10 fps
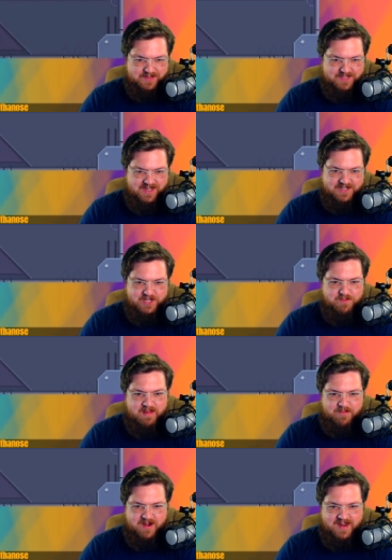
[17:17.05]
As long as you
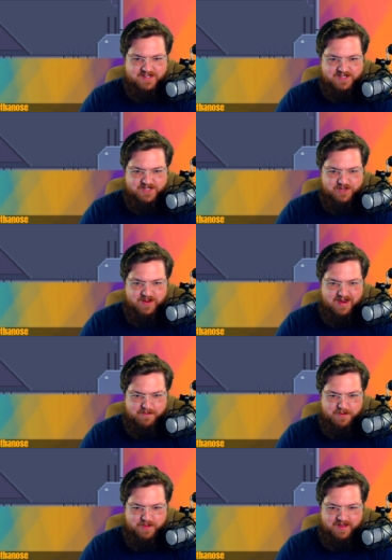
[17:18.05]
memorize and do
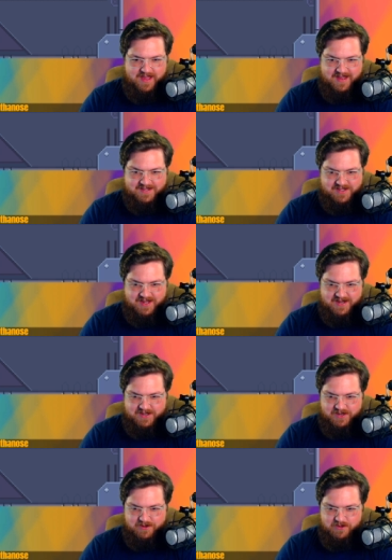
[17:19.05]
everything as I
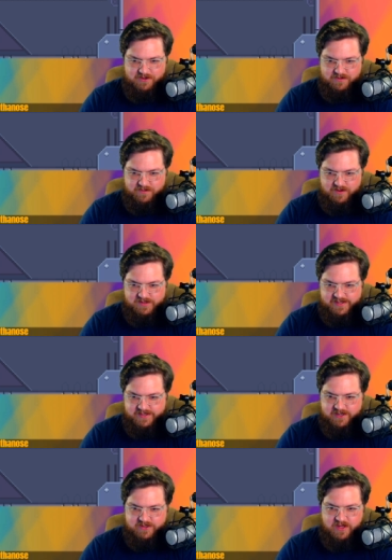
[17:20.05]
do. For instance,
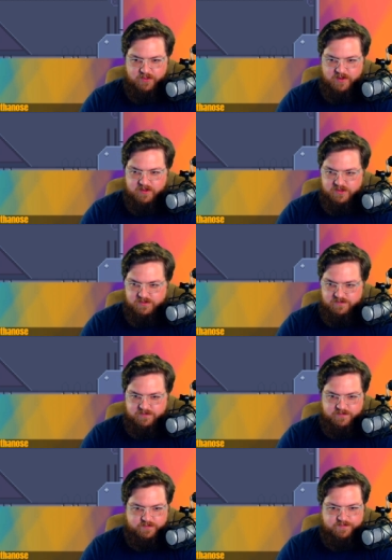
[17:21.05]
here's another one of those
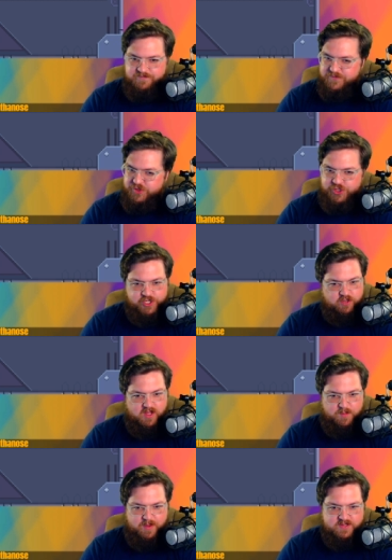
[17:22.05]
sheer
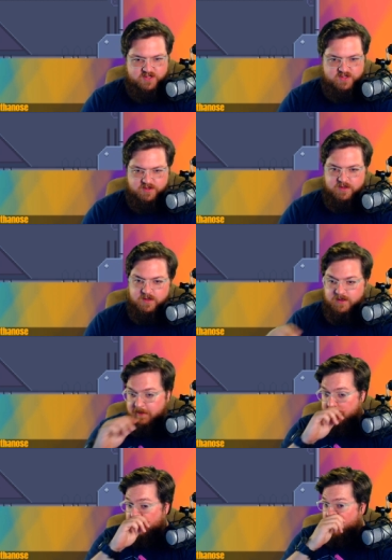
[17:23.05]
luck puzzles.
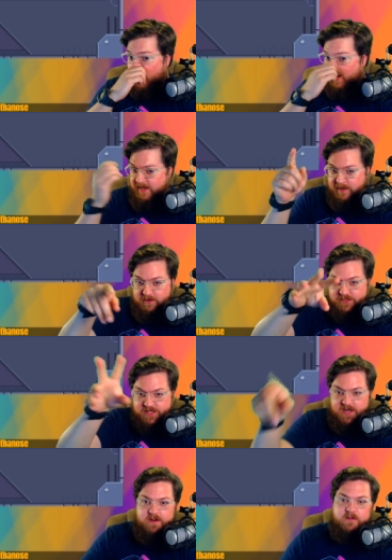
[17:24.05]
I didn't
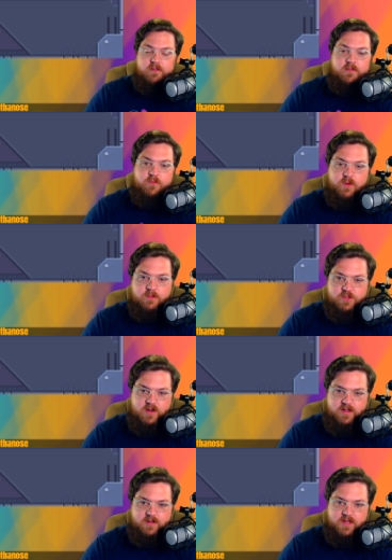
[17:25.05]
understand what it was trying
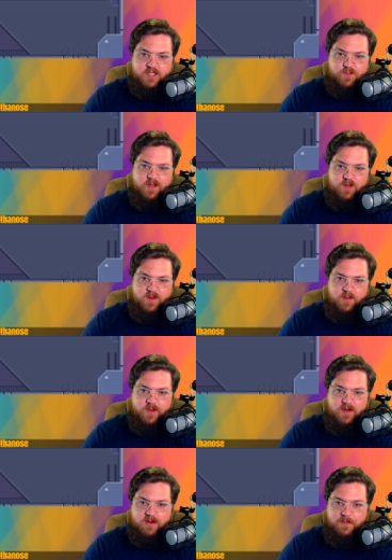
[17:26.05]
to explain to me up
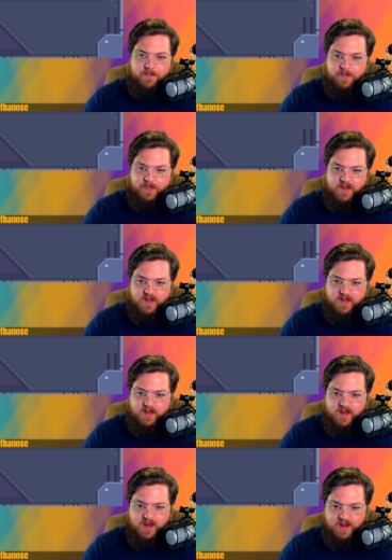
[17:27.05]
here.
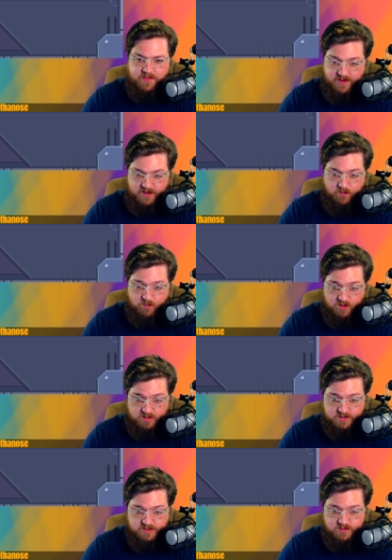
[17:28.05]
And then it
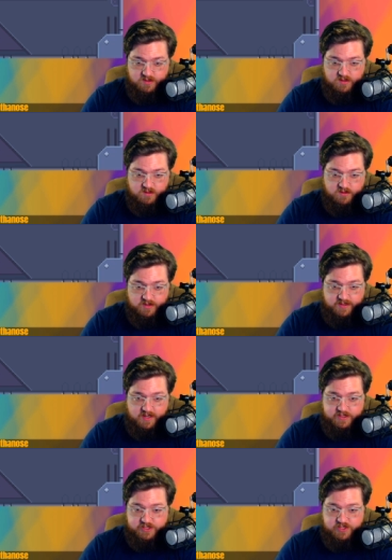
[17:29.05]
worked. Like, I
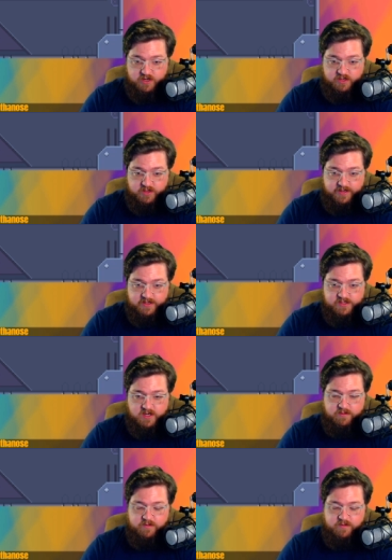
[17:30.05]
just started clicking stuff.